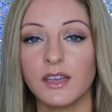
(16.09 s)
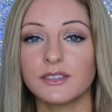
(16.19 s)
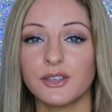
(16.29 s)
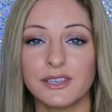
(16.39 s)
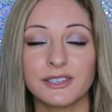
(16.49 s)

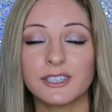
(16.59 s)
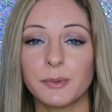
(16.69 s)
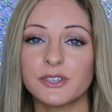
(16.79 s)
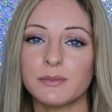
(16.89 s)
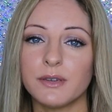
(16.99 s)
So this is
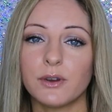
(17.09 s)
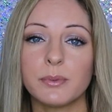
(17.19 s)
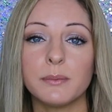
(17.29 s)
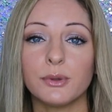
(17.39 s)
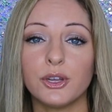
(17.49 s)
supposed to be for
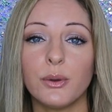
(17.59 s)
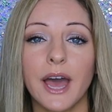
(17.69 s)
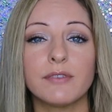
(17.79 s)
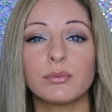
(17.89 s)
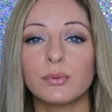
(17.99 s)
people who
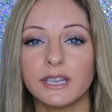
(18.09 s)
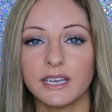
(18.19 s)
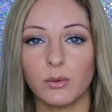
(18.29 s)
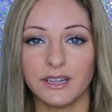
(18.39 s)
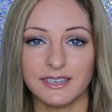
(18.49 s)
have
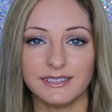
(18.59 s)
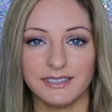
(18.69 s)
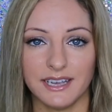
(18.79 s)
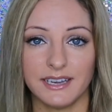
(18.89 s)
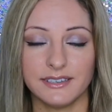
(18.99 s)
really oily
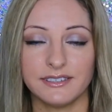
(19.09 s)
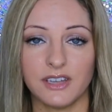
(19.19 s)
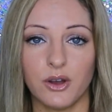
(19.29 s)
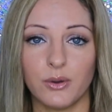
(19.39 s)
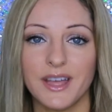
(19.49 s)
skin,
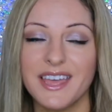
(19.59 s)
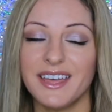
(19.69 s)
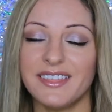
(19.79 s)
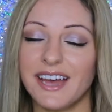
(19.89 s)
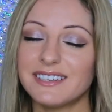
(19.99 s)
so
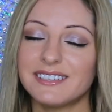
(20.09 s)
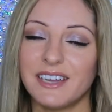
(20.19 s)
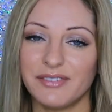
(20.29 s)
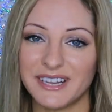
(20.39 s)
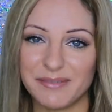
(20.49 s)
that's
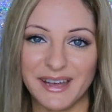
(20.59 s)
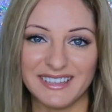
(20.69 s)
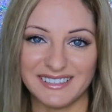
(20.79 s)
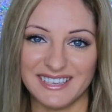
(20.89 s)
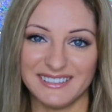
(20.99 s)
definitely
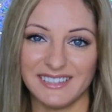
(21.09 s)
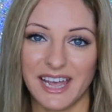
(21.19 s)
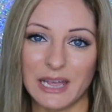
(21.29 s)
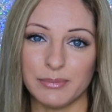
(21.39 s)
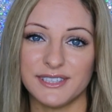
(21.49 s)
my skin
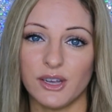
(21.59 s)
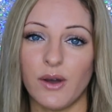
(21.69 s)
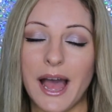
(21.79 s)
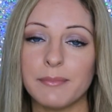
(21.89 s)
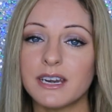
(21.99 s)
type.
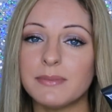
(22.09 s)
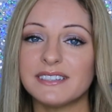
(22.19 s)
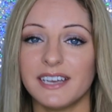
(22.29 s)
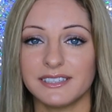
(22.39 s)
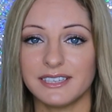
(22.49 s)
So I'm going to
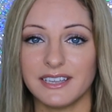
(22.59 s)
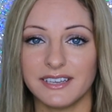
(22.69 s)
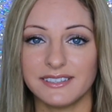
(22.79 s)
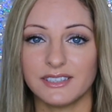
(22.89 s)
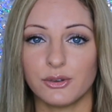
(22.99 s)
be testing
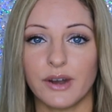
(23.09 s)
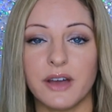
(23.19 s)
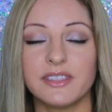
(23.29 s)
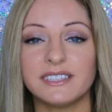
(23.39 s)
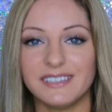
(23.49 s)
this
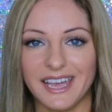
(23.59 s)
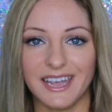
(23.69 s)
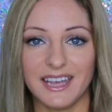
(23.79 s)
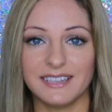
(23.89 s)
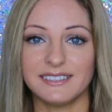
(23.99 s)
throughout the
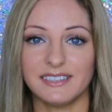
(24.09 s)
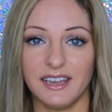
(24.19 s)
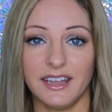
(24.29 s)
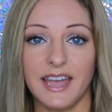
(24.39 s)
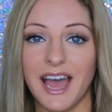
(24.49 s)
day and
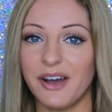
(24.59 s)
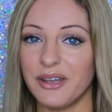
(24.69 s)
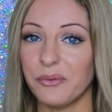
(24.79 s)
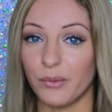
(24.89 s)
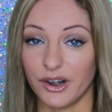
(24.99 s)
seeing how
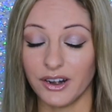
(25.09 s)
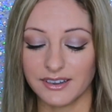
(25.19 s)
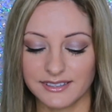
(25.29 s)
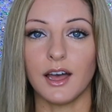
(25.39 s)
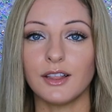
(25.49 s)
it
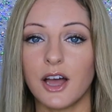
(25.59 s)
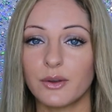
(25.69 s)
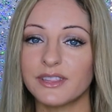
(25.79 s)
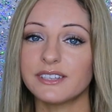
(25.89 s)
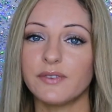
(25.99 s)
works.
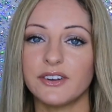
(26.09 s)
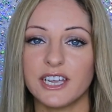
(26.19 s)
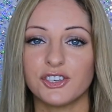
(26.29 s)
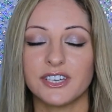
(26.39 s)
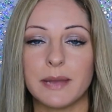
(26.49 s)
Along with this
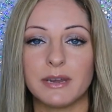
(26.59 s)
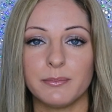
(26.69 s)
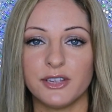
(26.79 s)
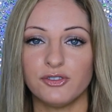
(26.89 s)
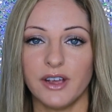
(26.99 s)
foundation, I'm
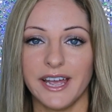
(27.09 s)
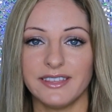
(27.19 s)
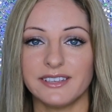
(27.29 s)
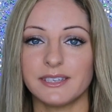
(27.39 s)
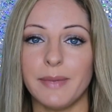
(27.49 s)
going to be
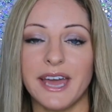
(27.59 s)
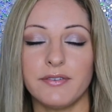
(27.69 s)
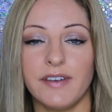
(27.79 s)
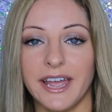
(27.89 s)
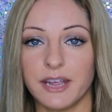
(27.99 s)
trying this
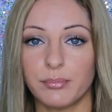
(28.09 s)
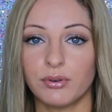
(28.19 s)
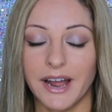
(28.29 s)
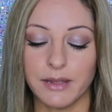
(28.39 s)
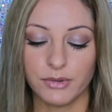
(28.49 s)
mattifying
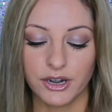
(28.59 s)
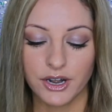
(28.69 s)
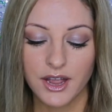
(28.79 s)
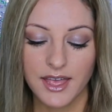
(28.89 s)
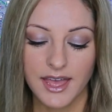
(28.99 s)

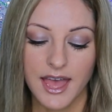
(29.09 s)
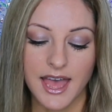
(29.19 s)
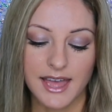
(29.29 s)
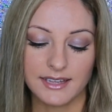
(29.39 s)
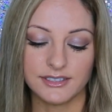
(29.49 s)
primer
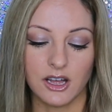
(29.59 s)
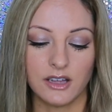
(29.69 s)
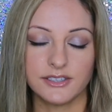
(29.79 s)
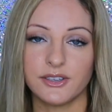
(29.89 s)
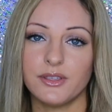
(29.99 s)
and
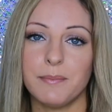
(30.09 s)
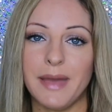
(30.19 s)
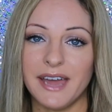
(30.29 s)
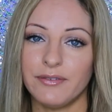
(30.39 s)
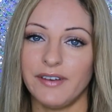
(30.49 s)
also the
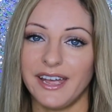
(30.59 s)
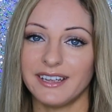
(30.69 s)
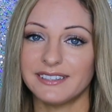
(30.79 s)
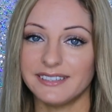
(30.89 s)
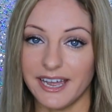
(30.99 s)

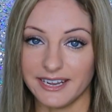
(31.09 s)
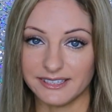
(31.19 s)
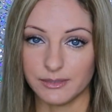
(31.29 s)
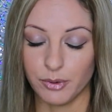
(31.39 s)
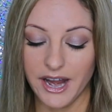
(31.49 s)
mattifying
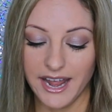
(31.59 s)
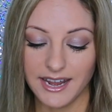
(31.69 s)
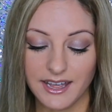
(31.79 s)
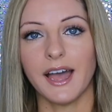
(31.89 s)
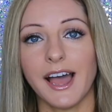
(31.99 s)
setting
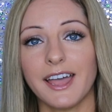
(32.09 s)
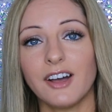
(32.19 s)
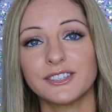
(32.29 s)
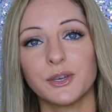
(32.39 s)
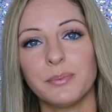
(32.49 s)
spray. I
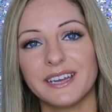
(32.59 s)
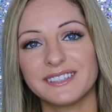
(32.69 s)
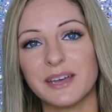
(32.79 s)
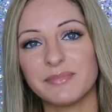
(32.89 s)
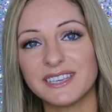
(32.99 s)
also
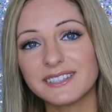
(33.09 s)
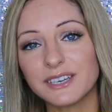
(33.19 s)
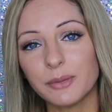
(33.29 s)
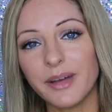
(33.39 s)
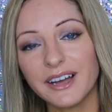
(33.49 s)
picked up this
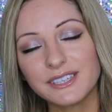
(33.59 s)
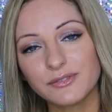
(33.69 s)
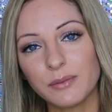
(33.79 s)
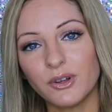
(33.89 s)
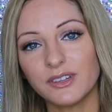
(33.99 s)
little
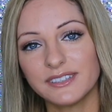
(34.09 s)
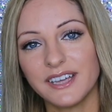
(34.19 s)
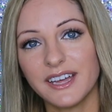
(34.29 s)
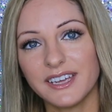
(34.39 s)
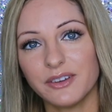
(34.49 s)
box from
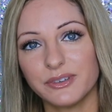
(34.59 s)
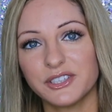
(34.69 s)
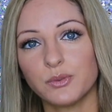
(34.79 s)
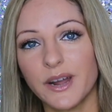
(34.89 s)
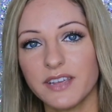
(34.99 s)
Ulta. It
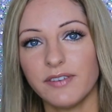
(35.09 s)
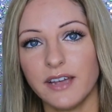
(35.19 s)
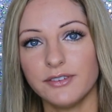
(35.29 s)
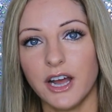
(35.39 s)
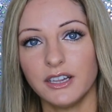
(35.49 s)
was
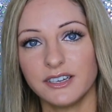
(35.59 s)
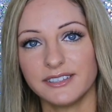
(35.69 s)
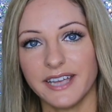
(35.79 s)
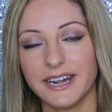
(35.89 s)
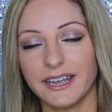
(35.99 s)

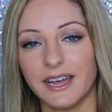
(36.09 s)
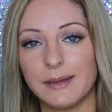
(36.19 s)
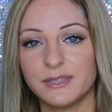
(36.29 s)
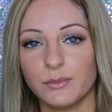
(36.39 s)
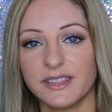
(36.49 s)
$25 and it
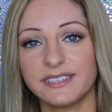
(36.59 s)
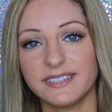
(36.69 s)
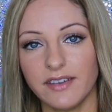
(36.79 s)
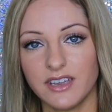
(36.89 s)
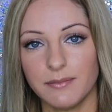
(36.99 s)
comes with
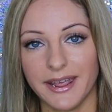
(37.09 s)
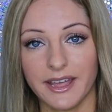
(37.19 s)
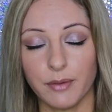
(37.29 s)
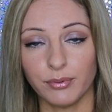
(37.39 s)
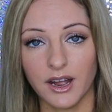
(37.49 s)
7
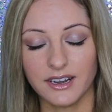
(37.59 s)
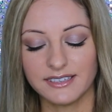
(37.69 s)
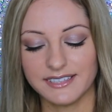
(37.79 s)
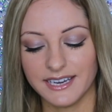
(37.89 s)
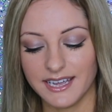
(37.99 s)
makeup
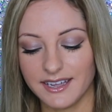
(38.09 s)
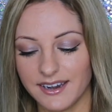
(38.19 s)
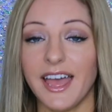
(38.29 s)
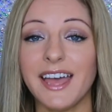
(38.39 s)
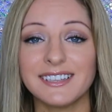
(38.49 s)
products in it.
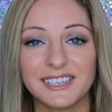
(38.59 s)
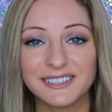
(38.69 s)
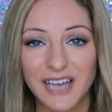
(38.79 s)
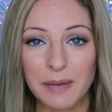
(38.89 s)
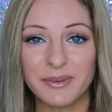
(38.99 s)
And
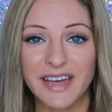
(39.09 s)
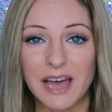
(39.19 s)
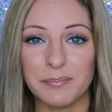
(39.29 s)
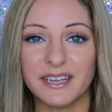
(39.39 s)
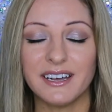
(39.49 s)
on top of
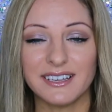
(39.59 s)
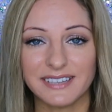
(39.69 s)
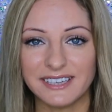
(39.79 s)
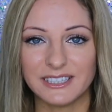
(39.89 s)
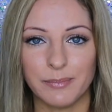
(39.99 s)
that,
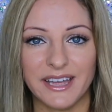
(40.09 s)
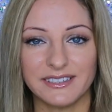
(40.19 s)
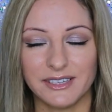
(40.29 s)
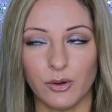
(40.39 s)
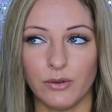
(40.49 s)
because I
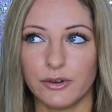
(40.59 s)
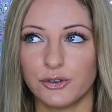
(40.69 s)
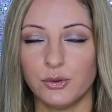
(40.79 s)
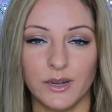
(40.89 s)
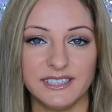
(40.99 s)
spent
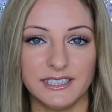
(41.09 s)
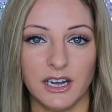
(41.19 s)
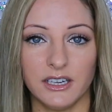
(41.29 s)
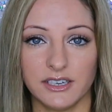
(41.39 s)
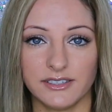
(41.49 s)
over
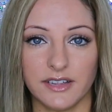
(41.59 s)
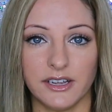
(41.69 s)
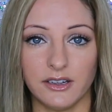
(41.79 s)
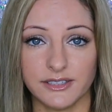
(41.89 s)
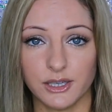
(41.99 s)
$20 on
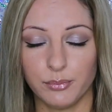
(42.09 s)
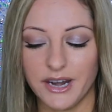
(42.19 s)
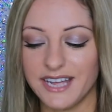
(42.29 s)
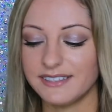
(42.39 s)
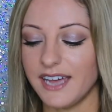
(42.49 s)
the Ulta
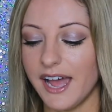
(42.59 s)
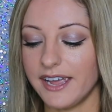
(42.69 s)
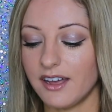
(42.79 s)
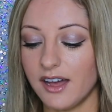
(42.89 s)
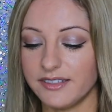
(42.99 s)
brand,
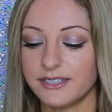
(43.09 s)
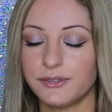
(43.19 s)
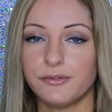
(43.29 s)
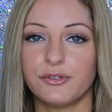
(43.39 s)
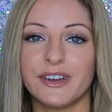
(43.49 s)
I got
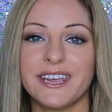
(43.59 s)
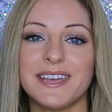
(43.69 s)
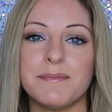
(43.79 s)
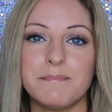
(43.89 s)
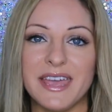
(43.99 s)
this
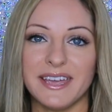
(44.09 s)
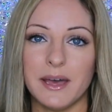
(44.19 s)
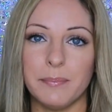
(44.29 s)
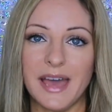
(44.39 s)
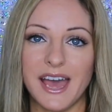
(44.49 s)
free
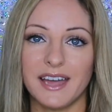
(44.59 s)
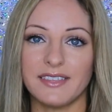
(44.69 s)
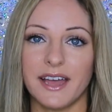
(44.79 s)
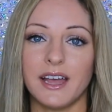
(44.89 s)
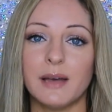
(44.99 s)
makeup bag
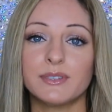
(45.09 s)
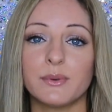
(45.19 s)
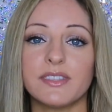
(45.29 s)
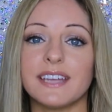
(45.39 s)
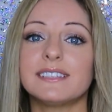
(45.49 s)
that comes
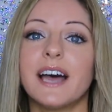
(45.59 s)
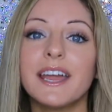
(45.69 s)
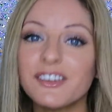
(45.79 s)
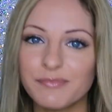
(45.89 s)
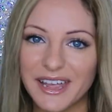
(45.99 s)
with a
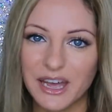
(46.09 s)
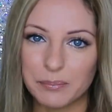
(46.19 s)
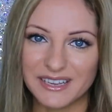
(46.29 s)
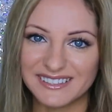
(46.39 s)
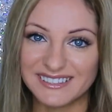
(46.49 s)
ton of
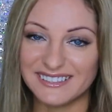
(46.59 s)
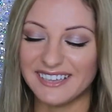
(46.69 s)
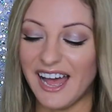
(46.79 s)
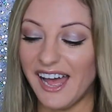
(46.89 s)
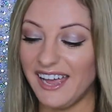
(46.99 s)
makeup
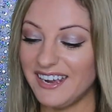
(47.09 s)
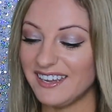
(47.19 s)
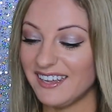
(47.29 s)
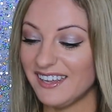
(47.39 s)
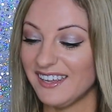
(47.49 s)
inside.